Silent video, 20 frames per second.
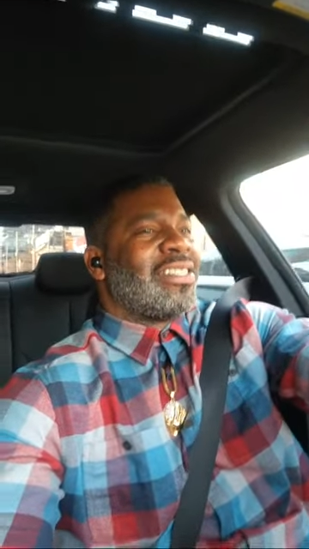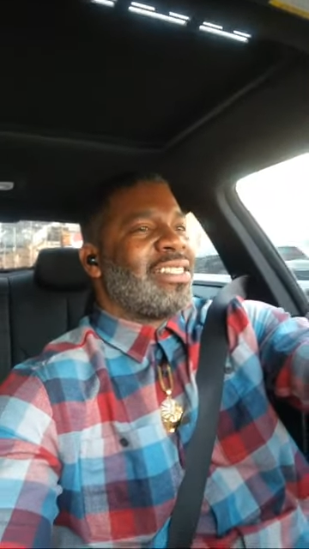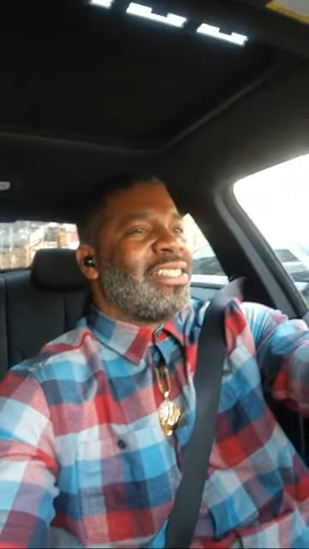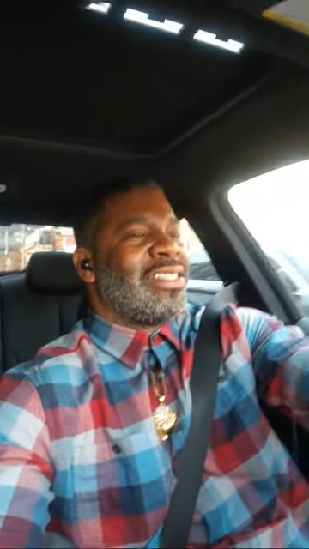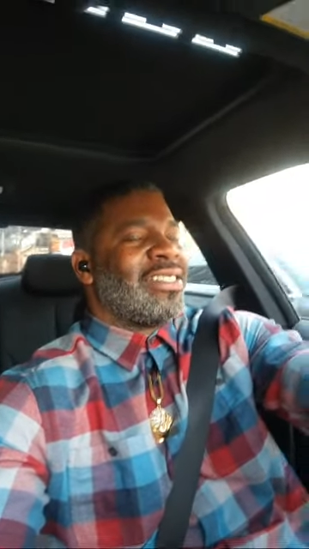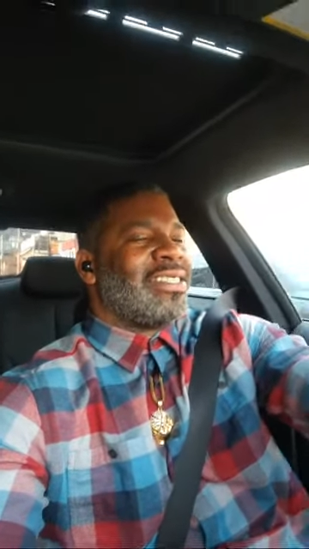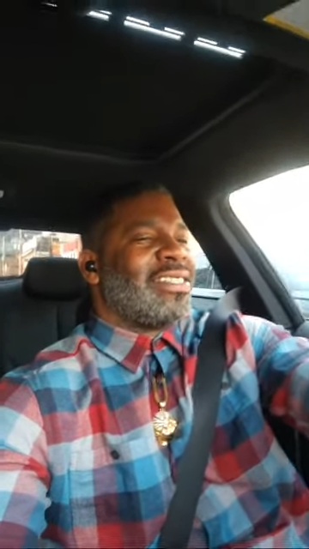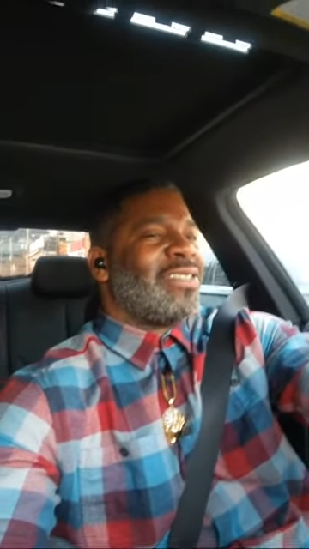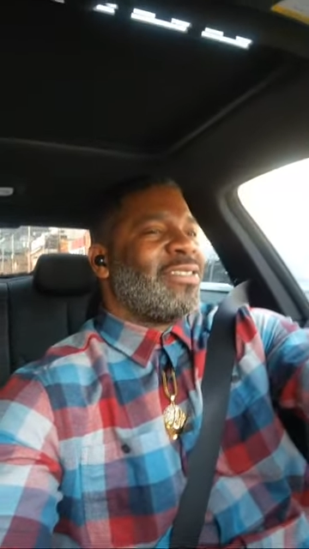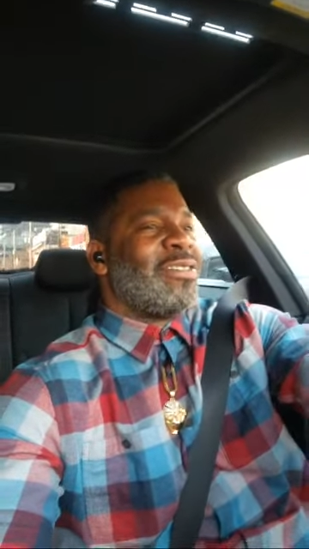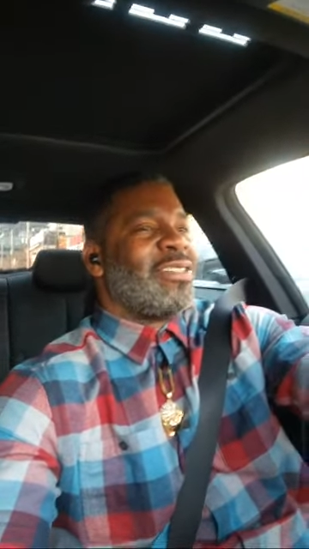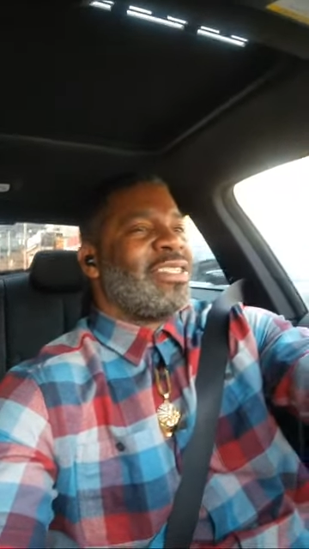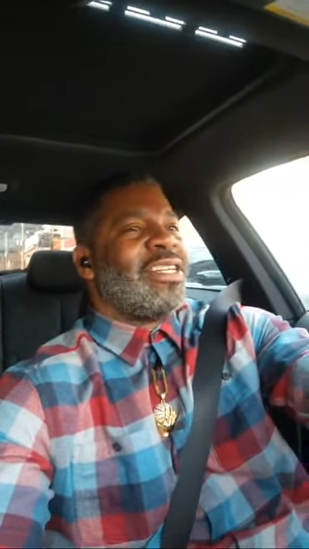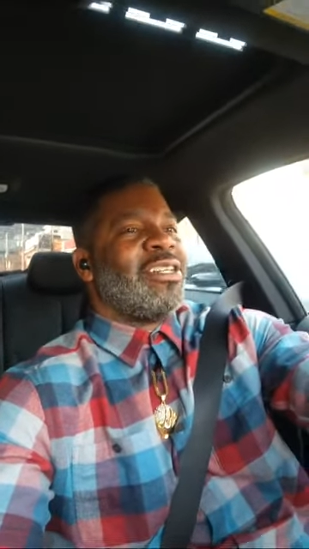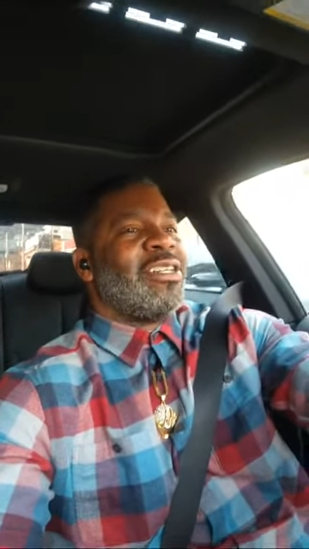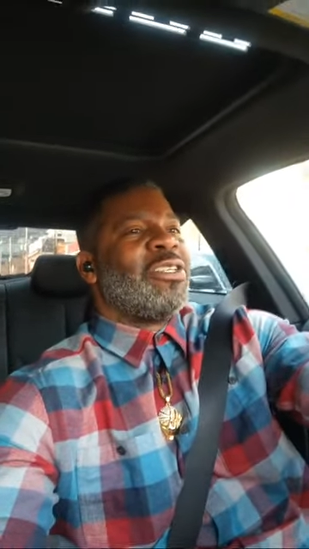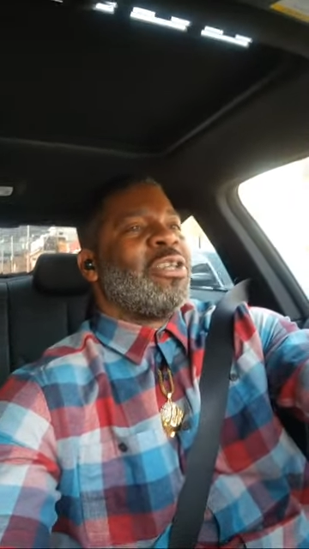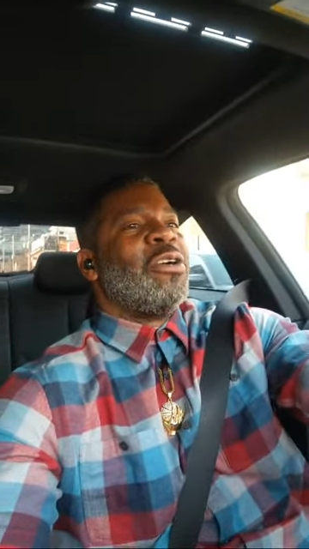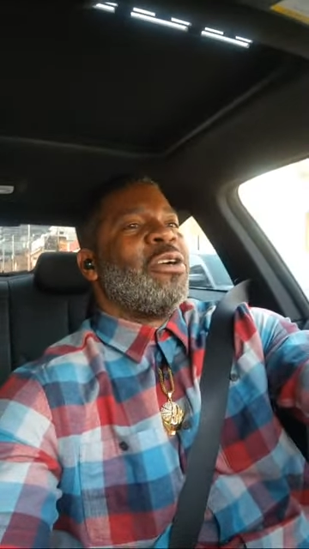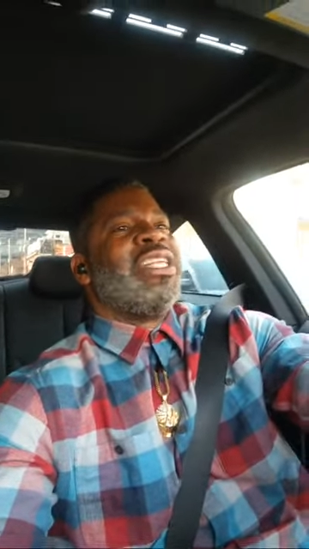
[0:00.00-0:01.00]
Uh,
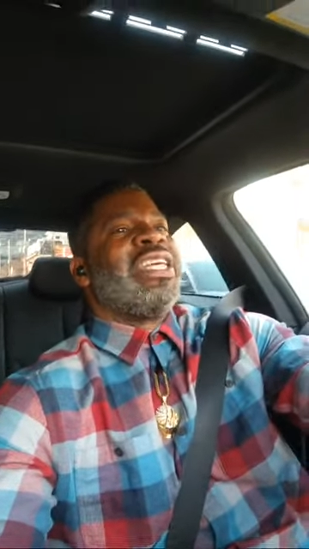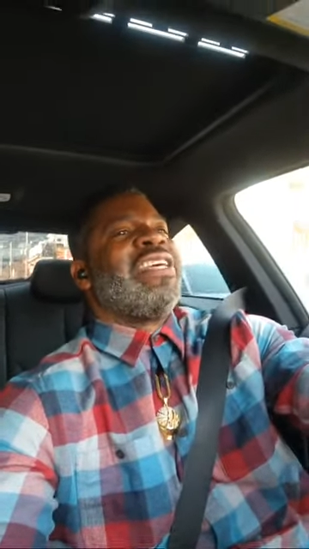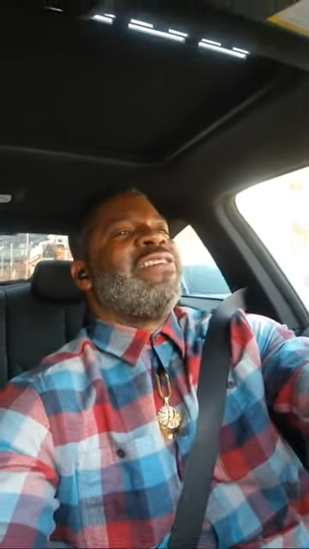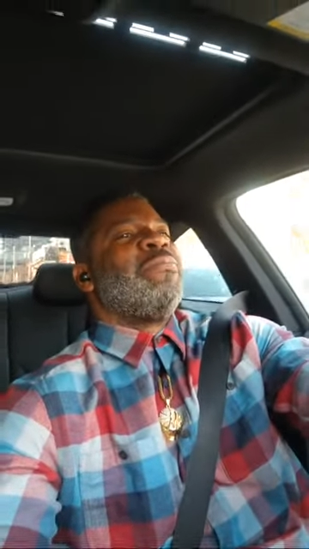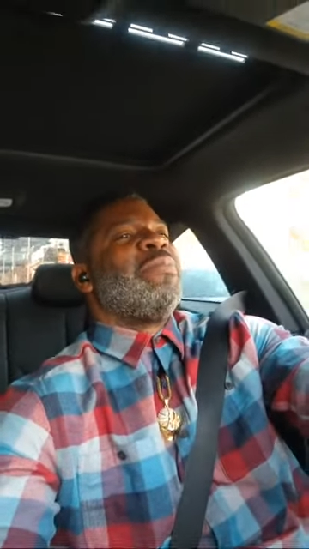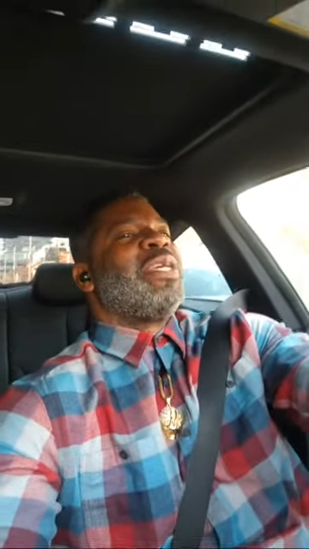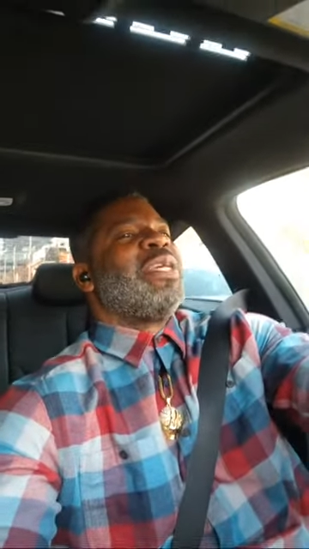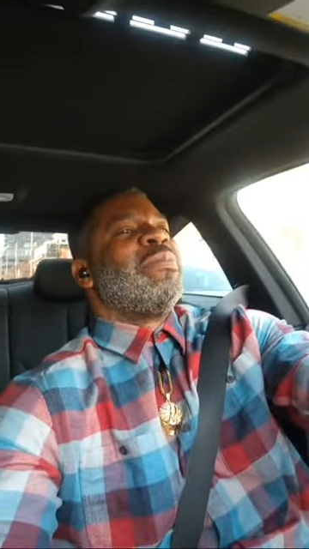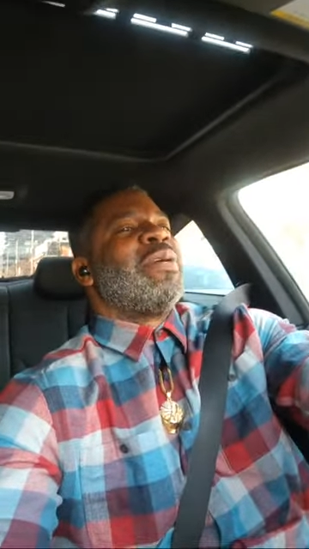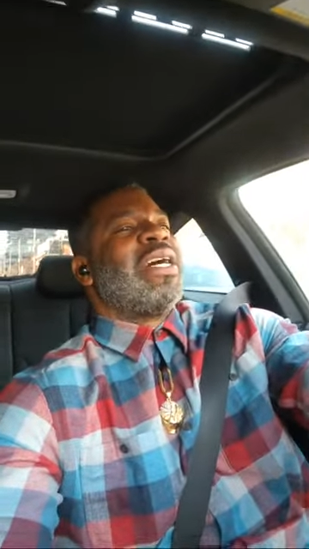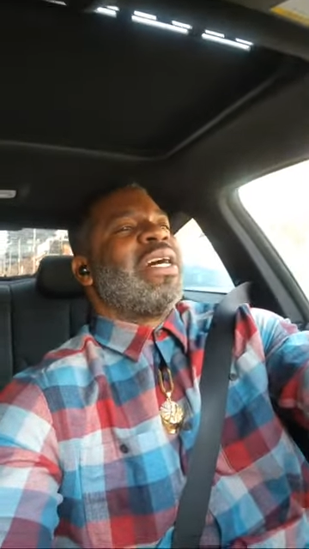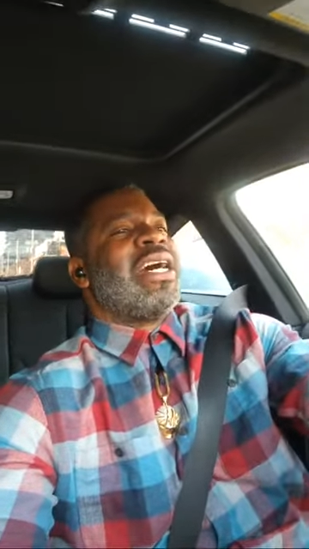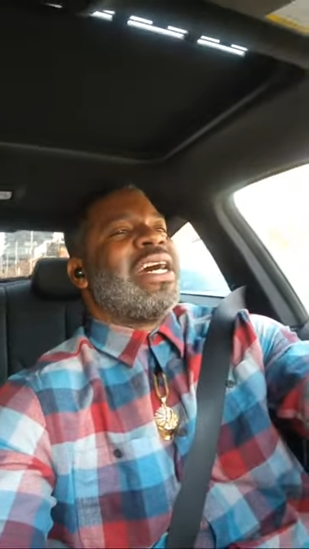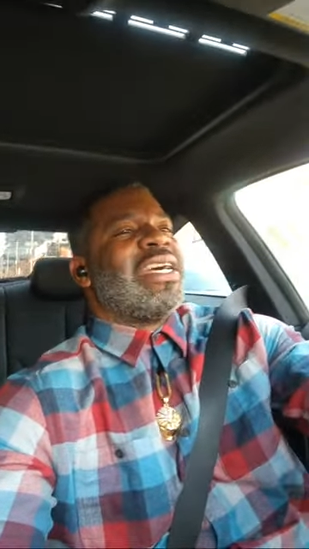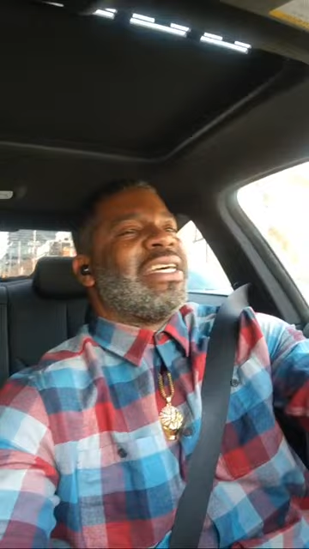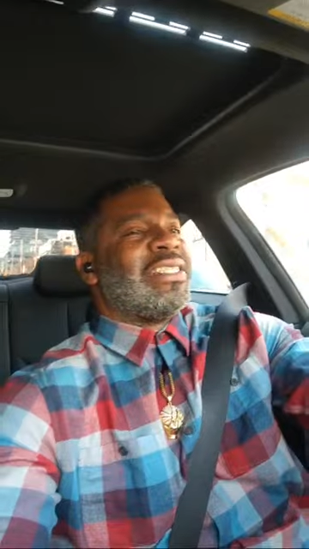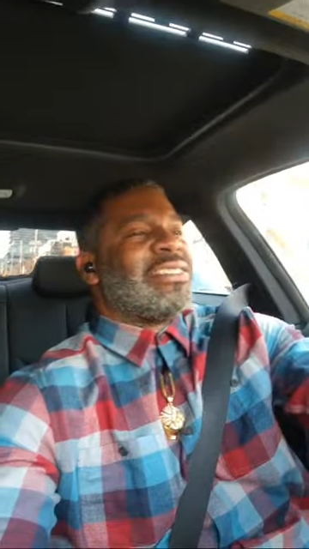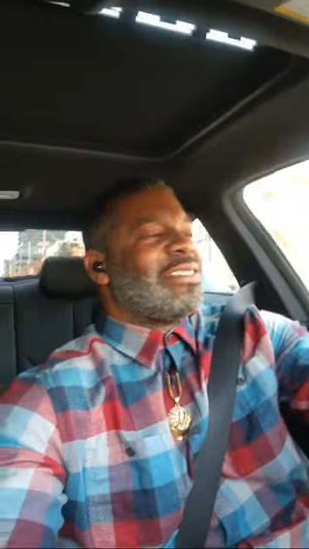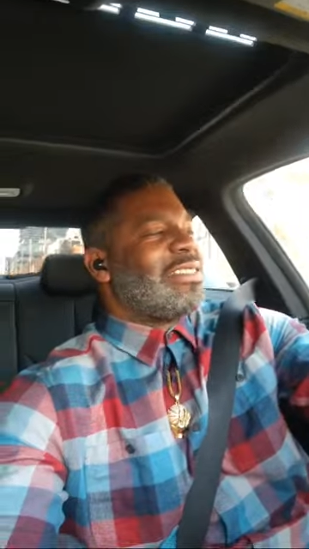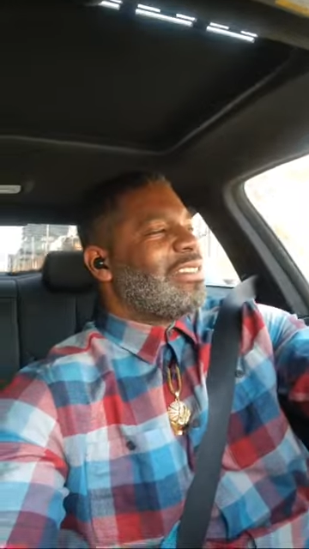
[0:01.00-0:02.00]
don't don't leave me
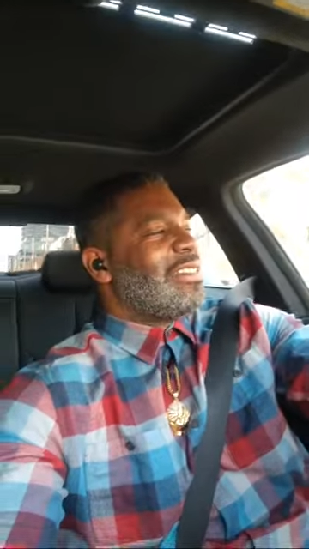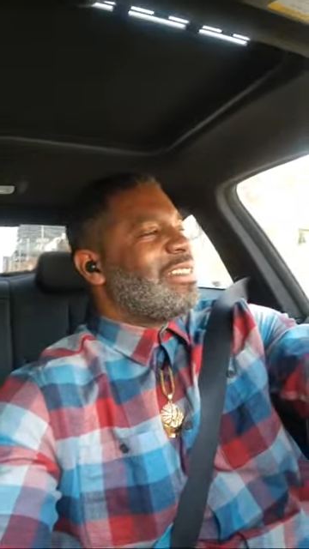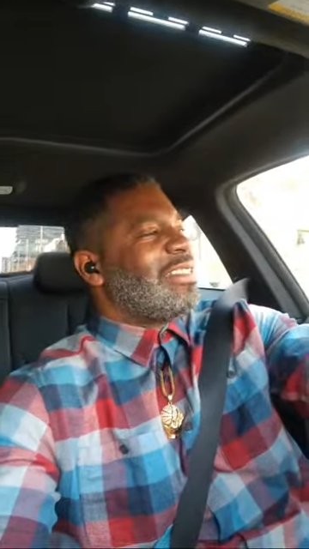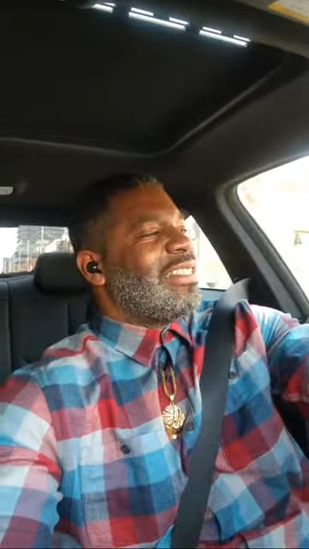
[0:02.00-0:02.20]
behind.